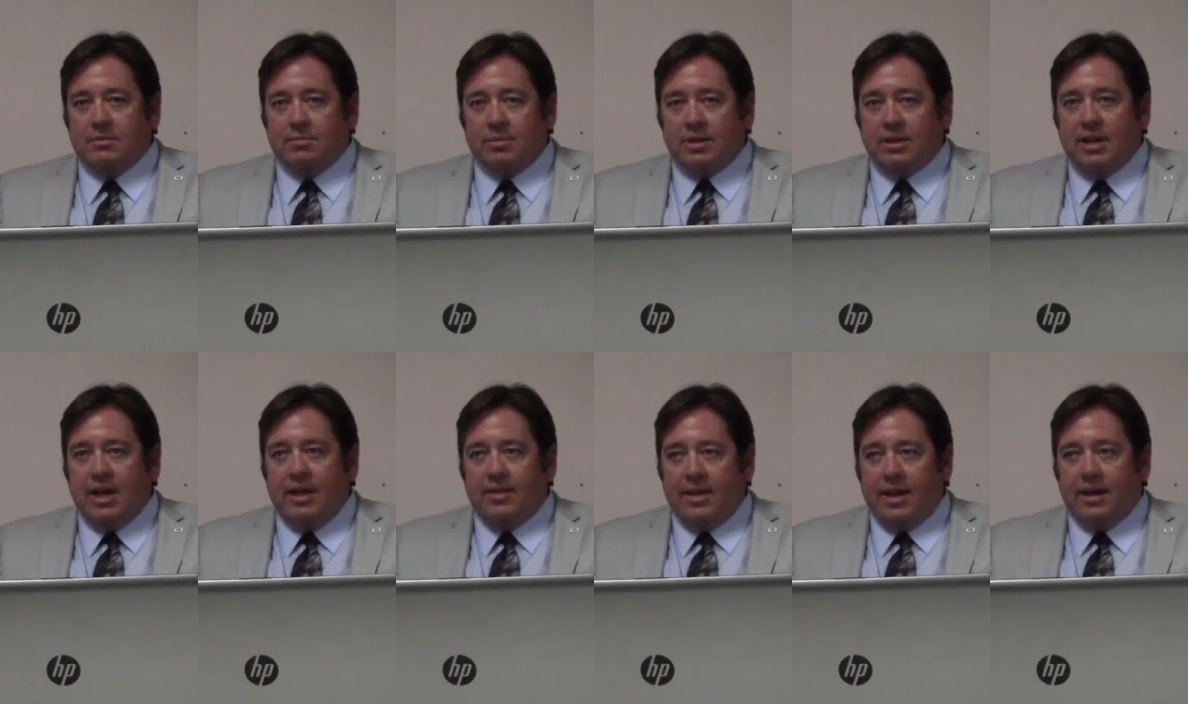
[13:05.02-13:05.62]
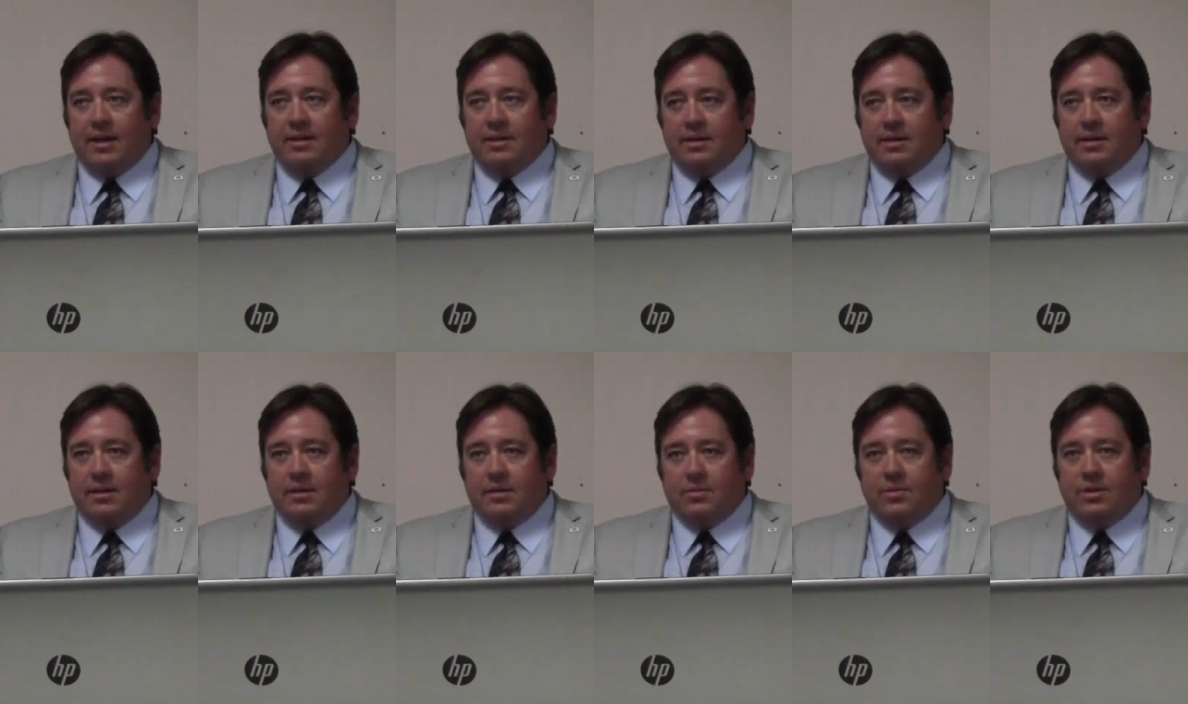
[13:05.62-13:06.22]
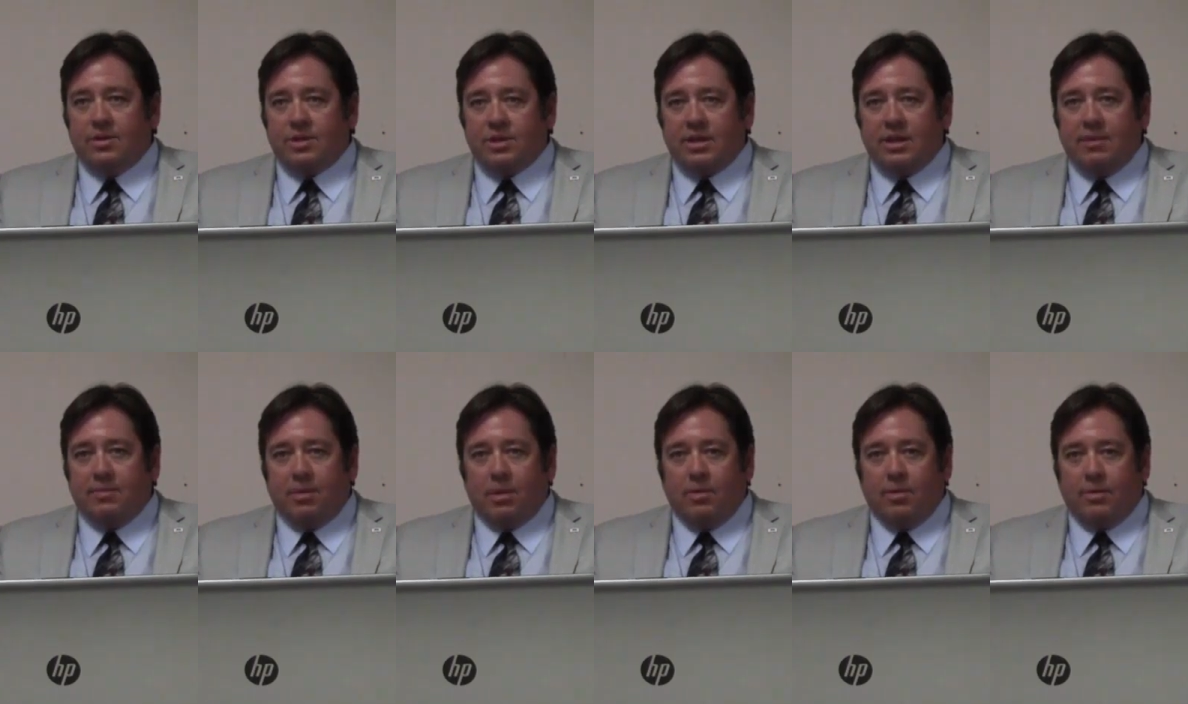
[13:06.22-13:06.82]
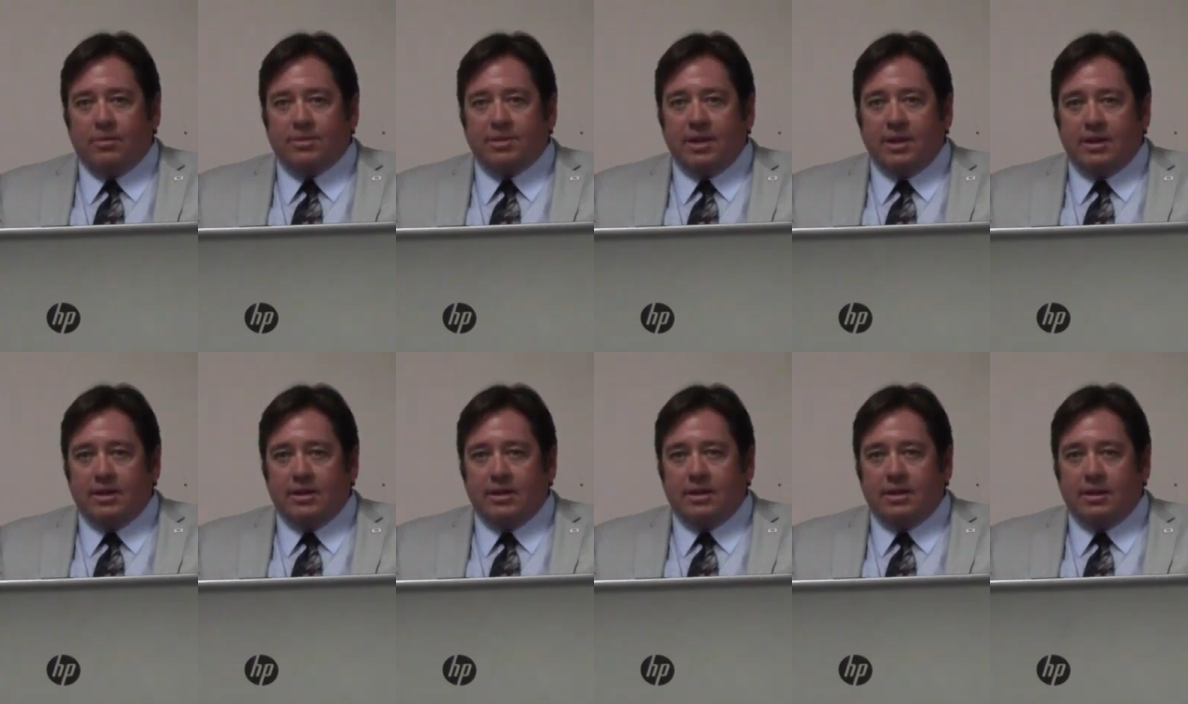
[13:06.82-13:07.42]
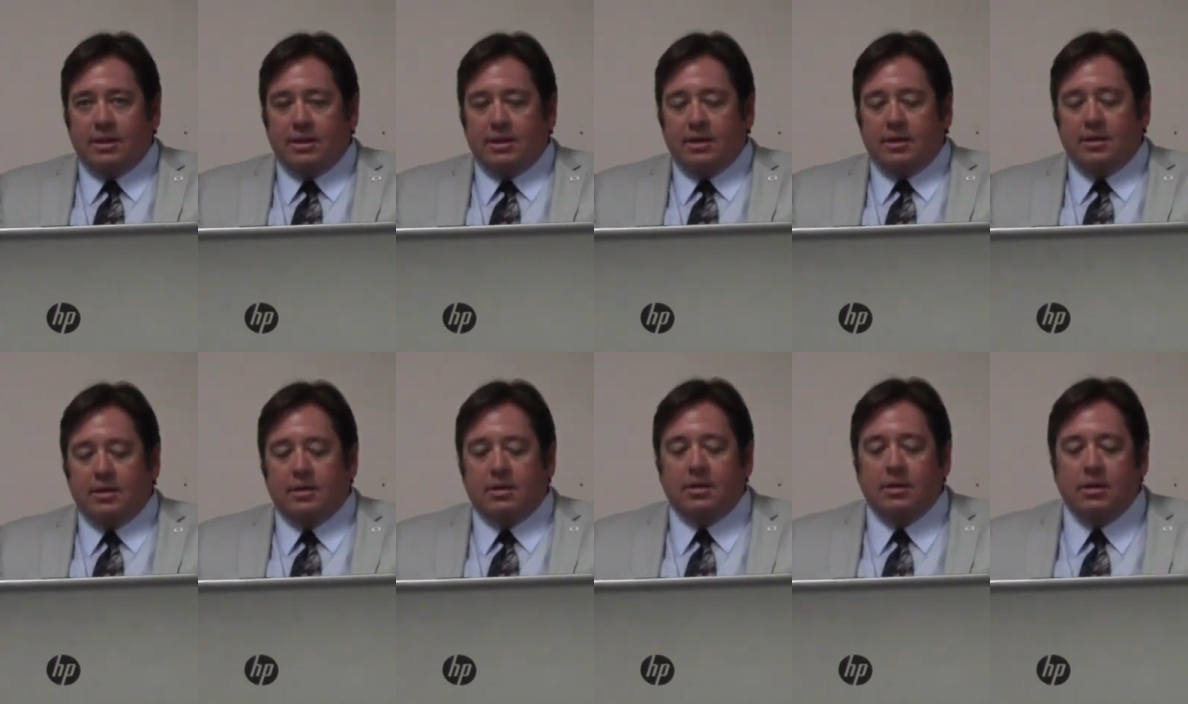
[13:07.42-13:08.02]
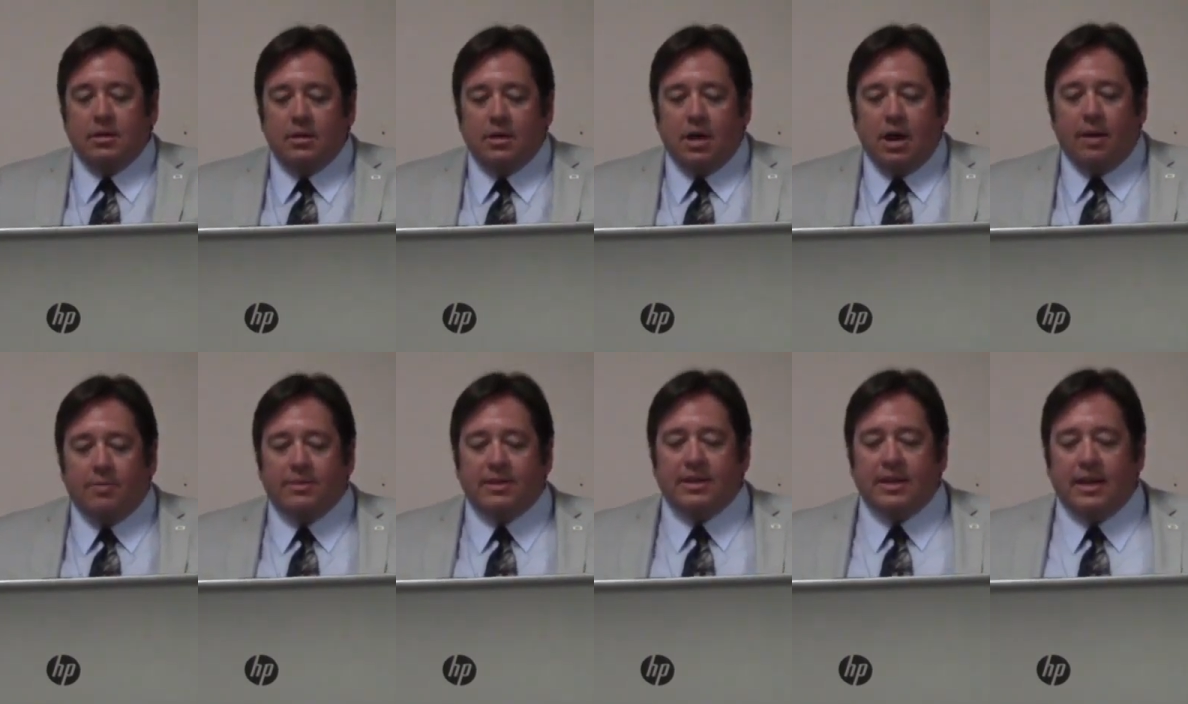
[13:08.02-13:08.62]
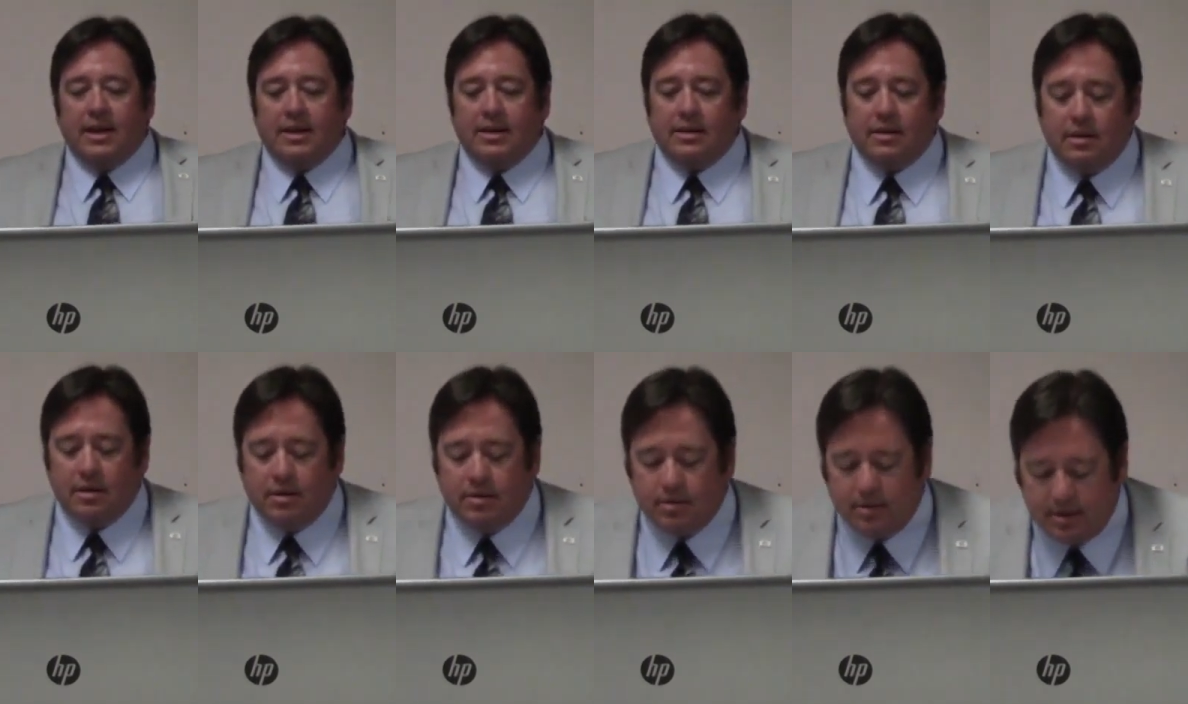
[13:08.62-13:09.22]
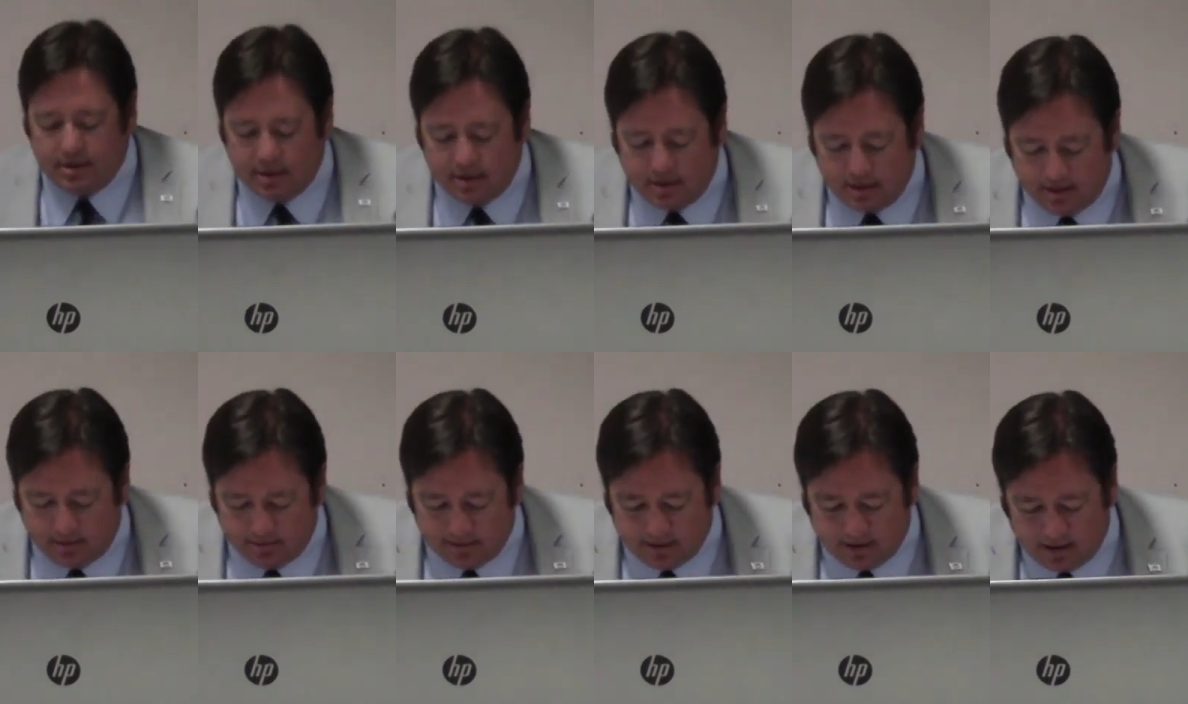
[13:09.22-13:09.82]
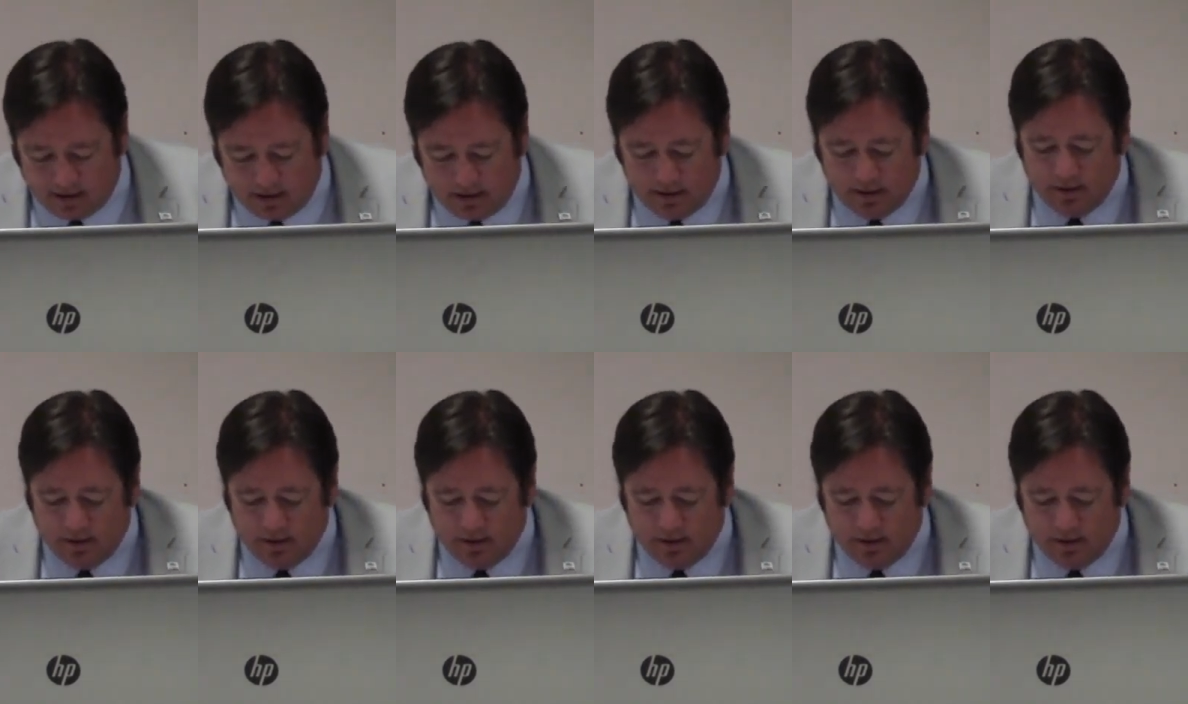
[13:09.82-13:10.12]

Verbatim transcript: but yeah, that uh, we should keep our website uh, up to date and going and everything.